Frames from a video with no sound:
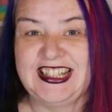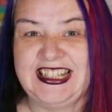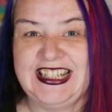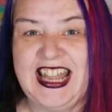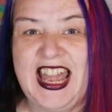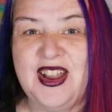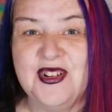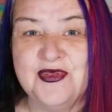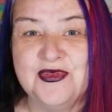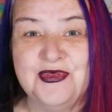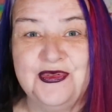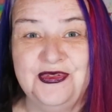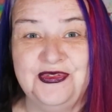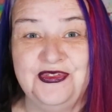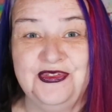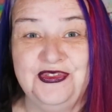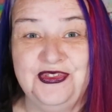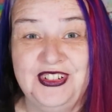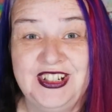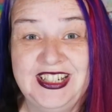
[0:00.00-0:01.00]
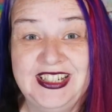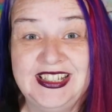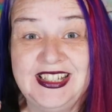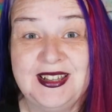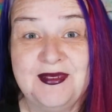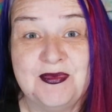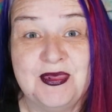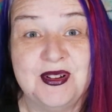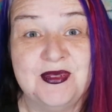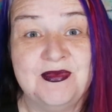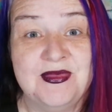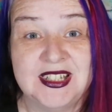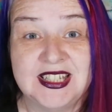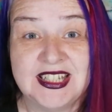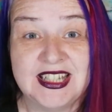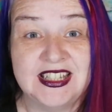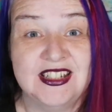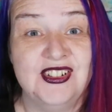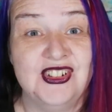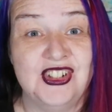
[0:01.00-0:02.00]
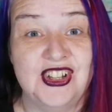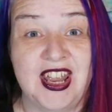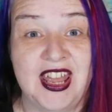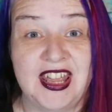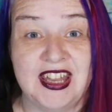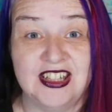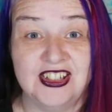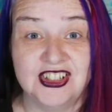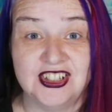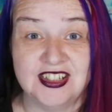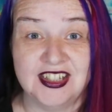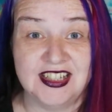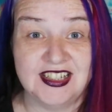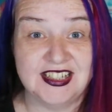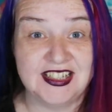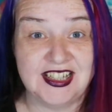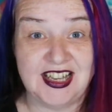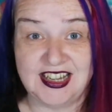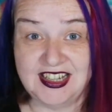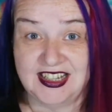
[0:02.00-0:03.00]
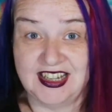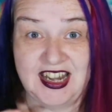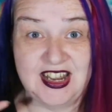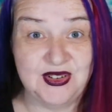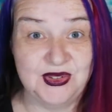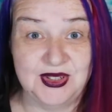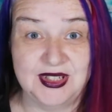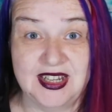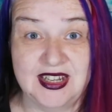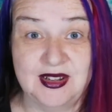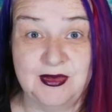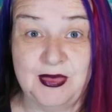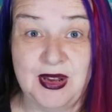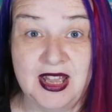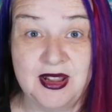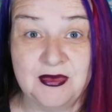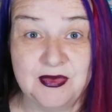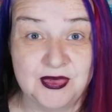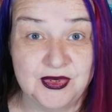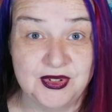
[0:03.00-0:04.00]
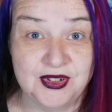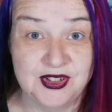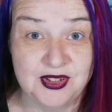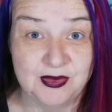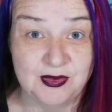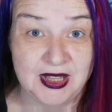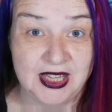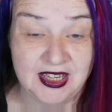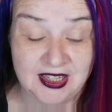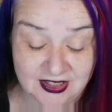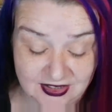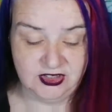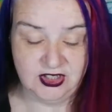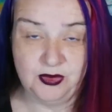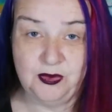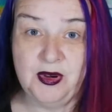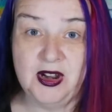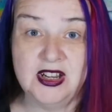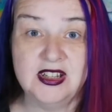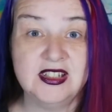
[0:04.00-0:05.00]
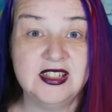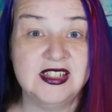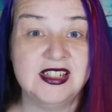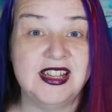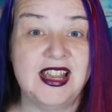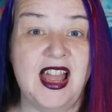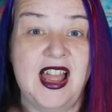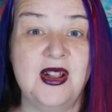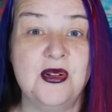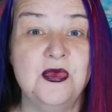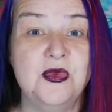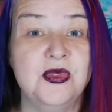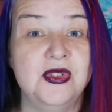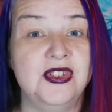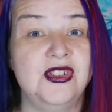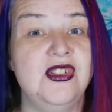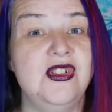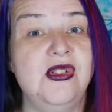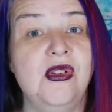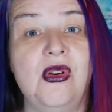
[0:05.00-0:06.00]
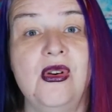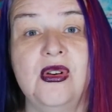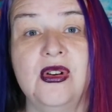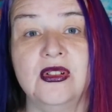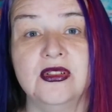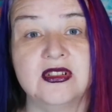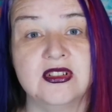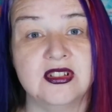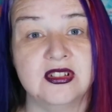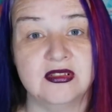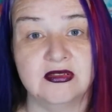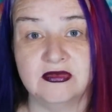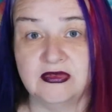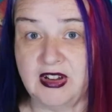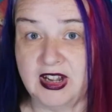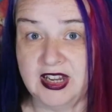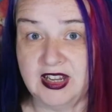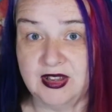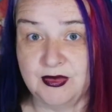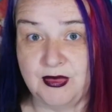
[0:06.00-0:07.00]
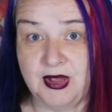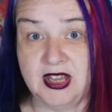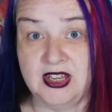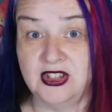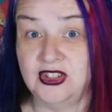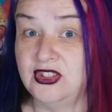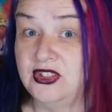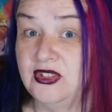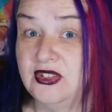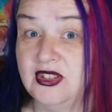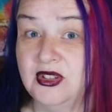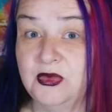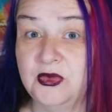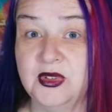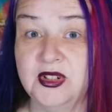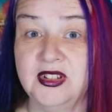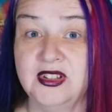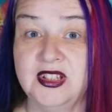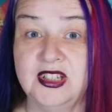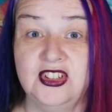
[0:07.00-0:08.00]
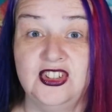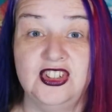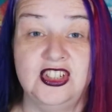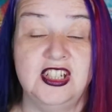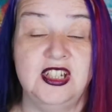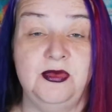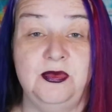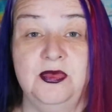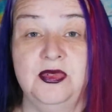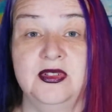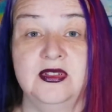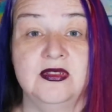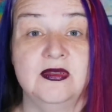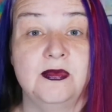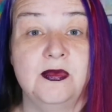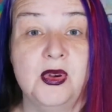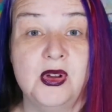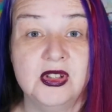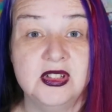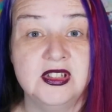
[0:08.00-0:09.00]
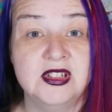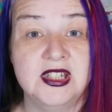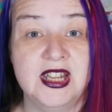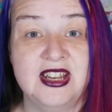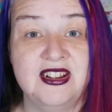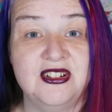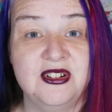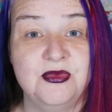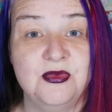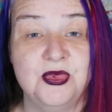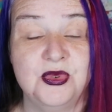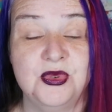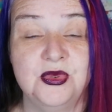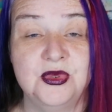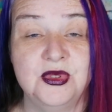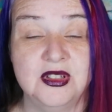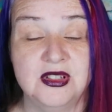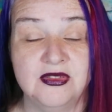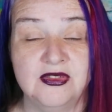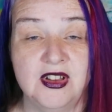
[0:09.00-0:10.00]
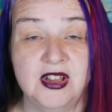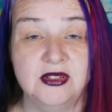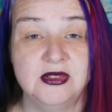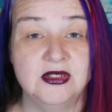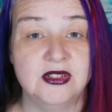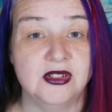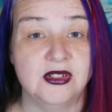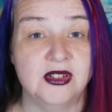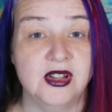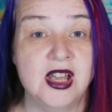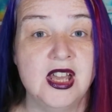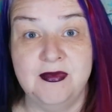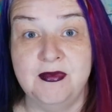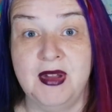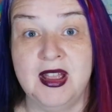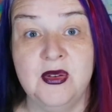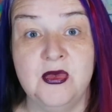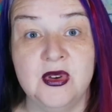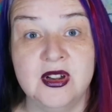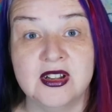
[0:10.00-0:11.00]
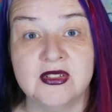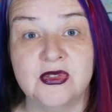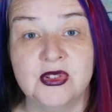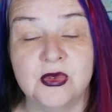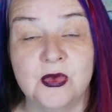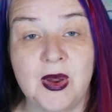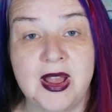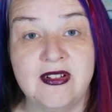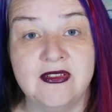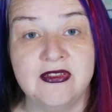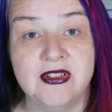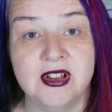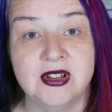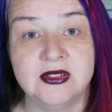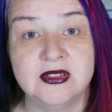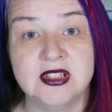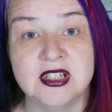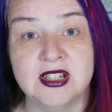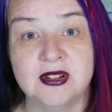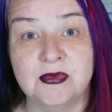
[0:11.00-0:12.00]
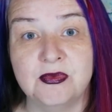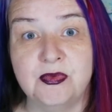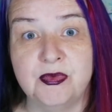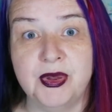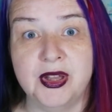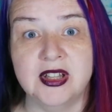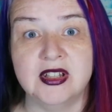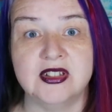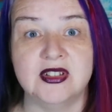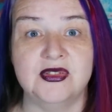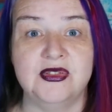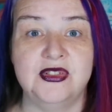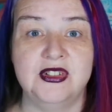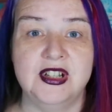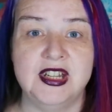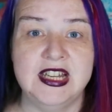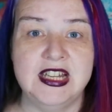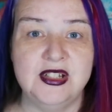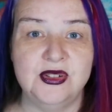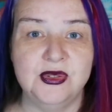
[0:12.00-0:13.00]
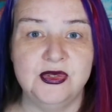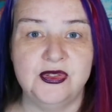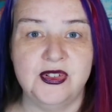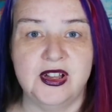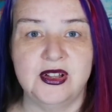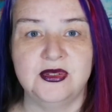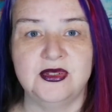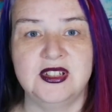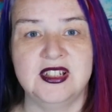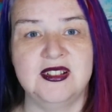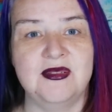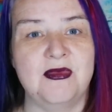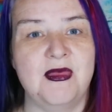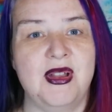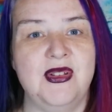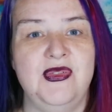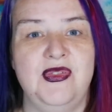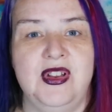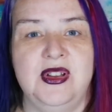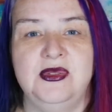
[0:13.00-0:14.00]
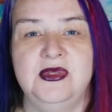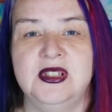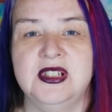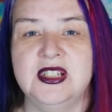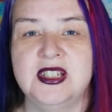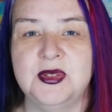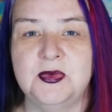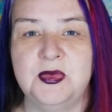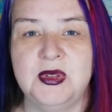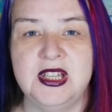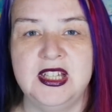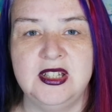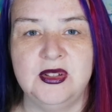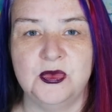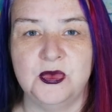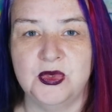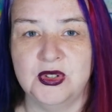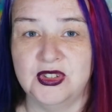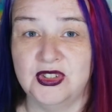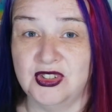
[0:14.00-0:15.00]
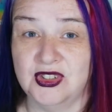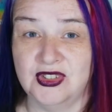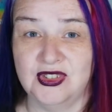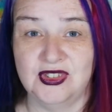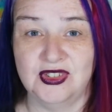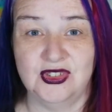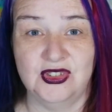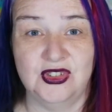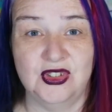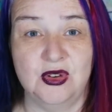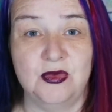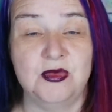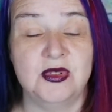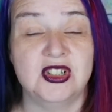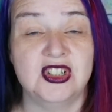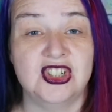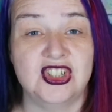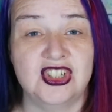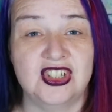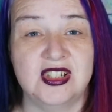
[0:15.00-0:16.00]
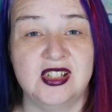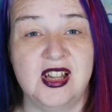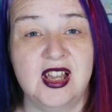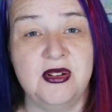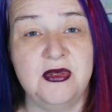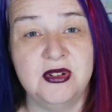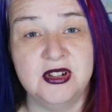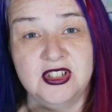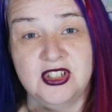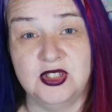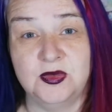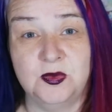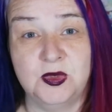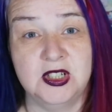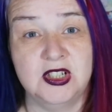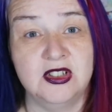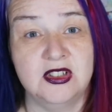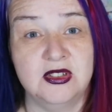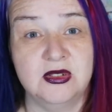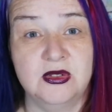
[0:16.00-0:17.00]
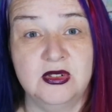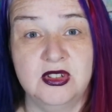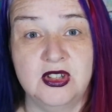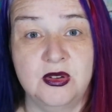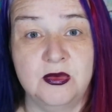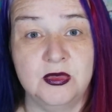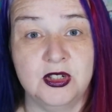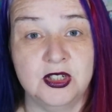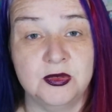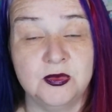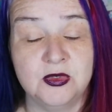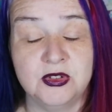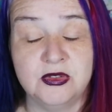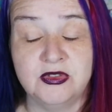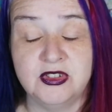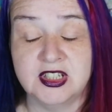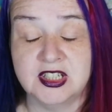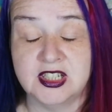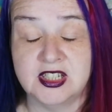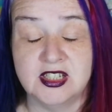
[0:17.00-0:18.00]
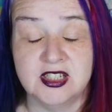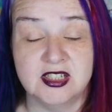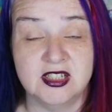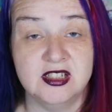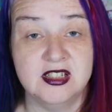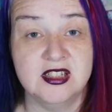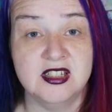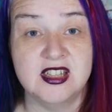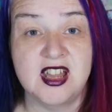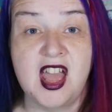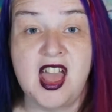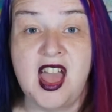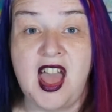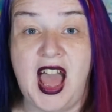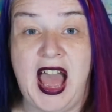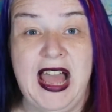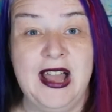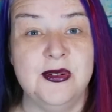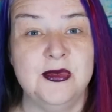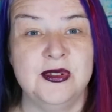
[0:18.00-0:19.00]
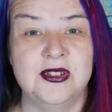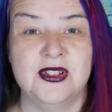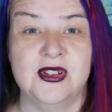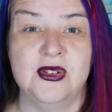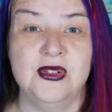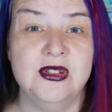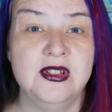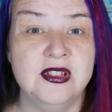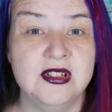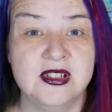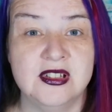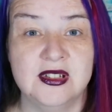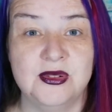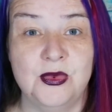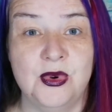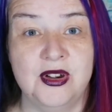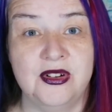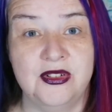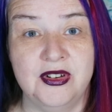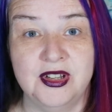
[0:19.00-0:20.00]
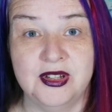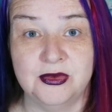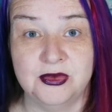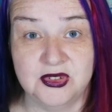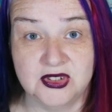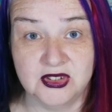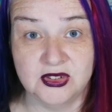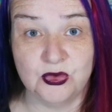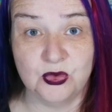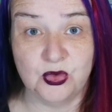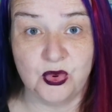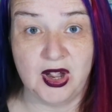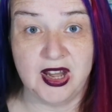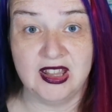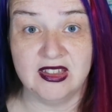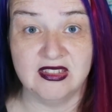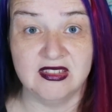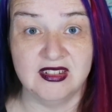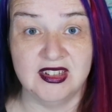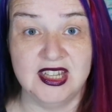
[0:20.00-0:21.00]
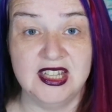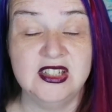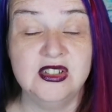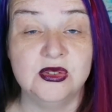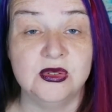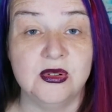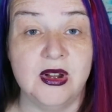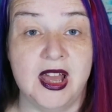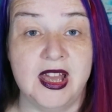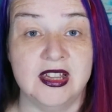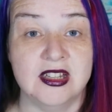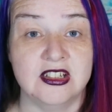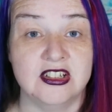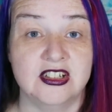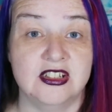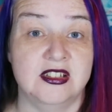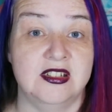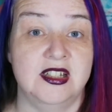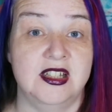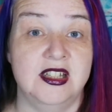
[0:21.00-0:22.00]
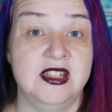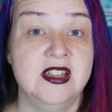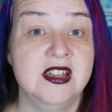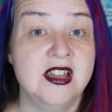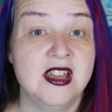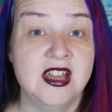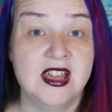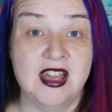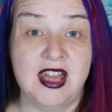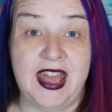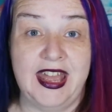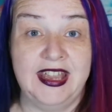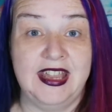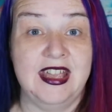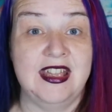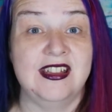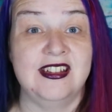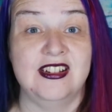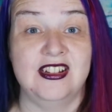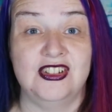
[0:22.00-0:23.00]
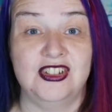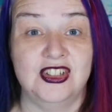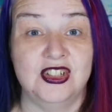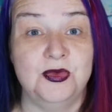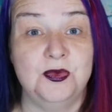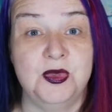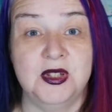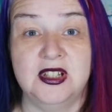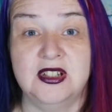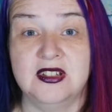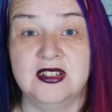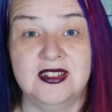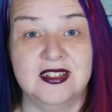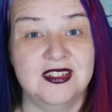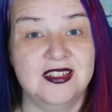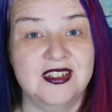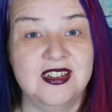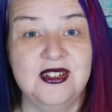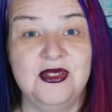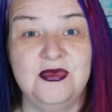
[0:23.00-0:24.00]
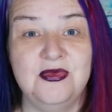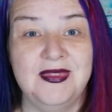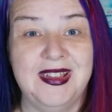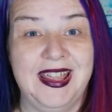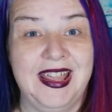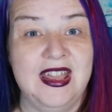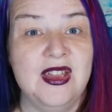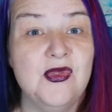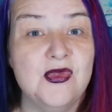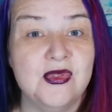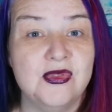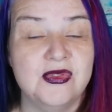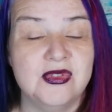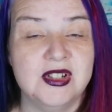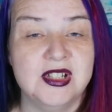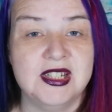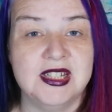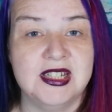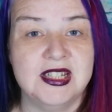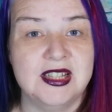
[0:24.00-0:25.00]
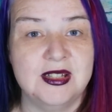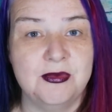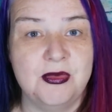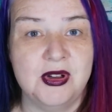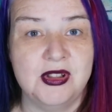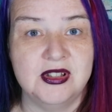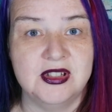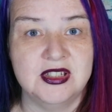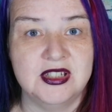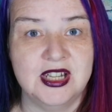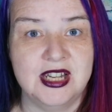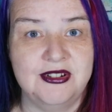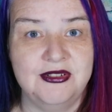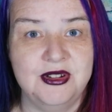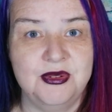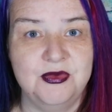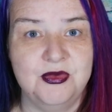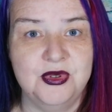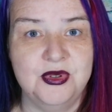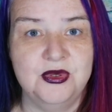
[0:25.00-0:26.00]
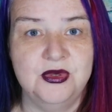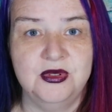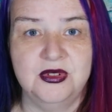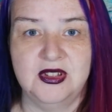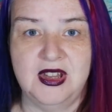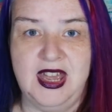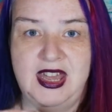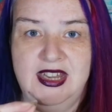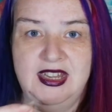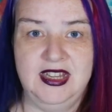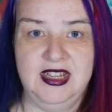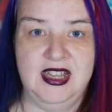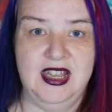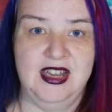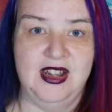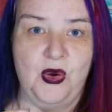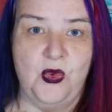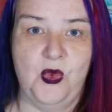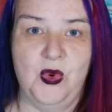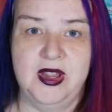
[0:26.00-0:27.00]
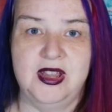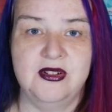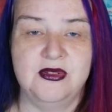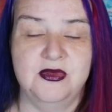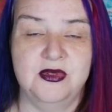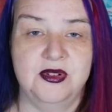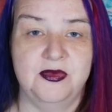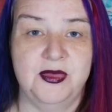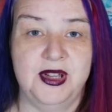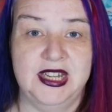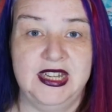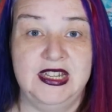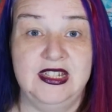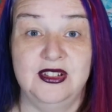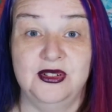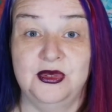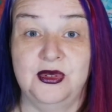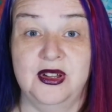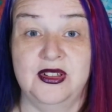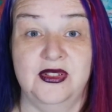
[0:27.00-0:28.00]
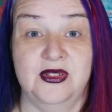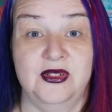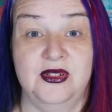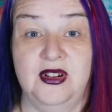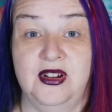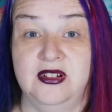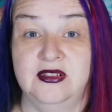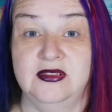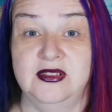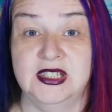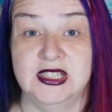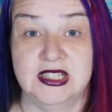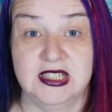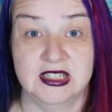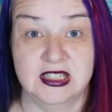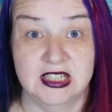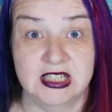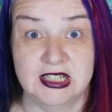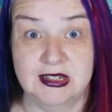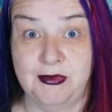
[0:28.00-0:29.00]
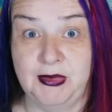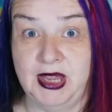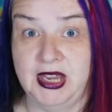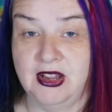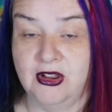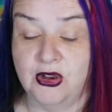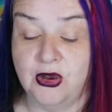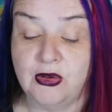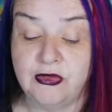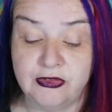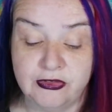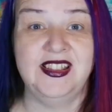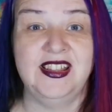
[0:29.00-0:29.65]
That really put my skin on edge. That's like nails down a blackboard to me. So personally, I would not recommend using one of these cheap polystyrene balls to felt on. It might work for wet felting, but for needle felting, my felting speed was so much slower just because there was so much more resistance. I was constantly worried I was going to break the needle actually. Again, just because there's no give really in the polystyrene ball, so any kind of wiggle with my needle, I thought, oh, this is going to ping off.